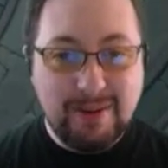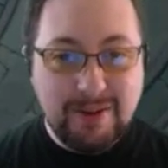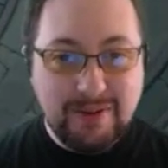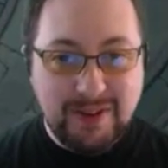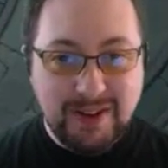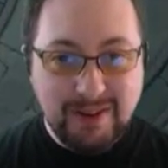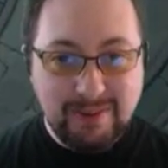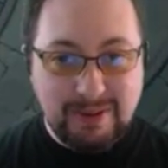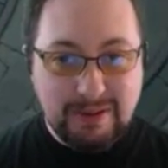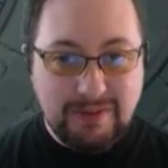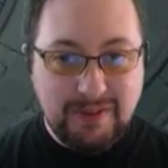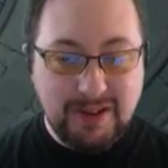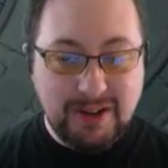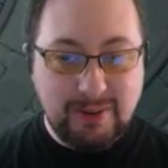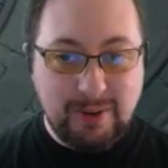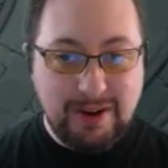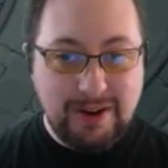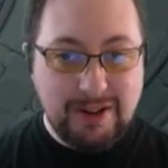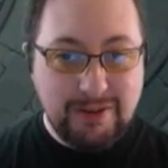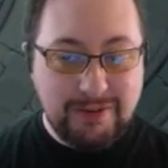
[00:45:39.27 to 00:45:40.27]
we've hit
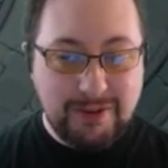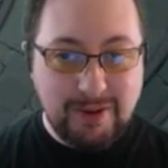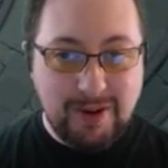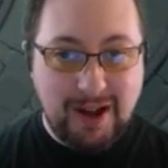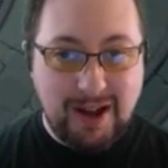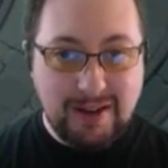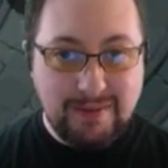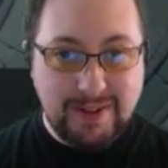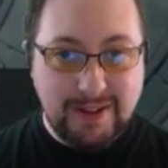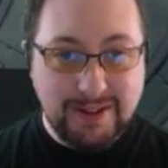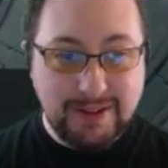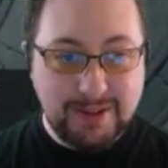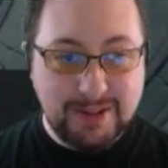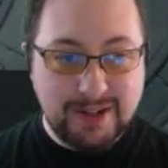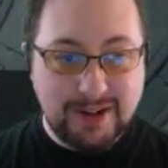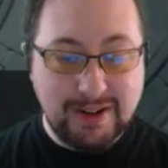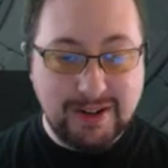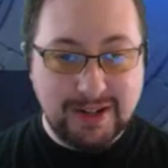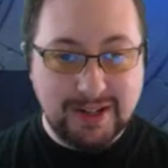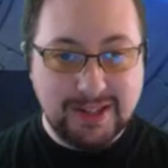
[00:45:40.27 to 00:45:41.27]
quite a few high-value
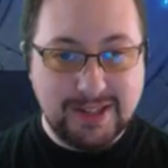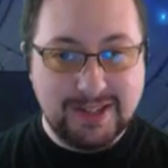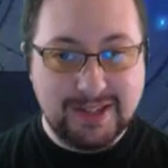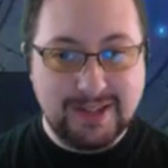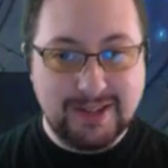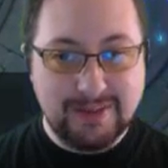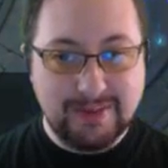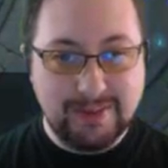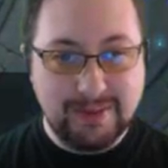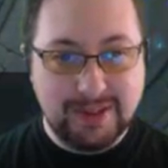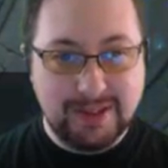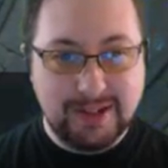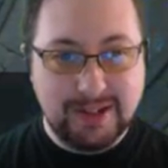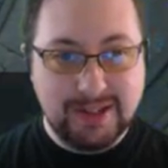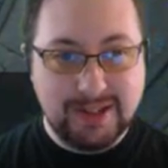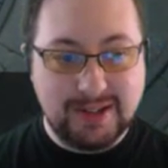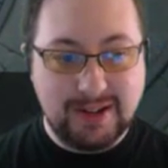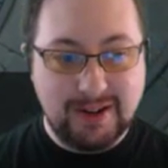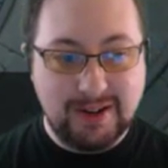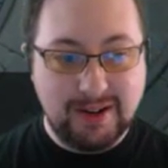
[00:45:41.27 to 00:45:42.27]
targets with the
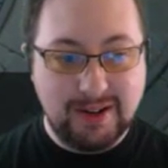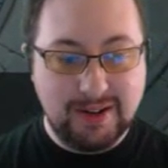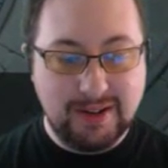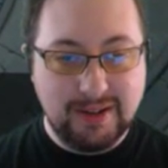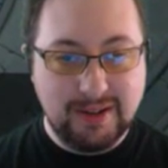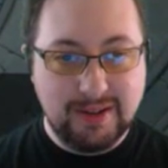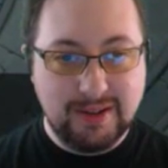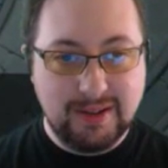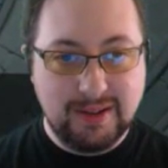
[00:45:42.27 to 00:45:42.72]
discarding.